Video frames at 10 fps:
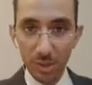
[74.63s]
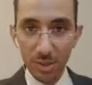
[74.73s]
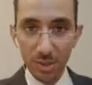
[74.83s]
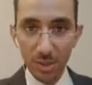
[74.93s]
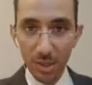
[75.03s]

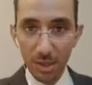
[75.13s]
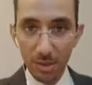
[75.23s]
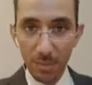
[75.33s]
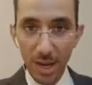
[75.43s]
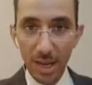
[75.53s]
was
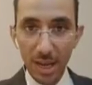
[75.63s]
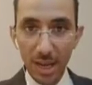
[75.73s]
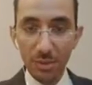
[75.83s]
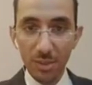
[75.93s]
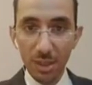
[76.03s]
mainly
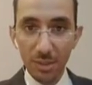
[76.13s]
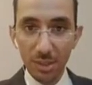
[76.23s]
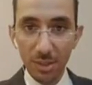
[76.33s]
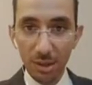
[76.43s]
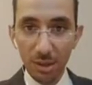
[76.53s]
above
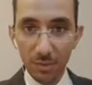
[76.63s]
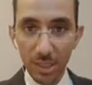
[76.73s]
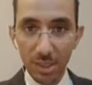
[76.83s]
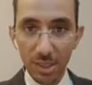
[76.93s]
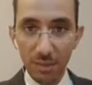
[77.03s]
$70,
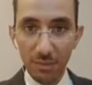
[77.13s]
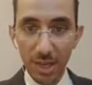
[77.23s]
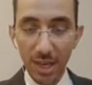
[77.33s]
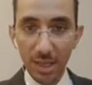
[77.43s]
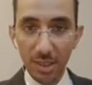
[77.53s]
reaching even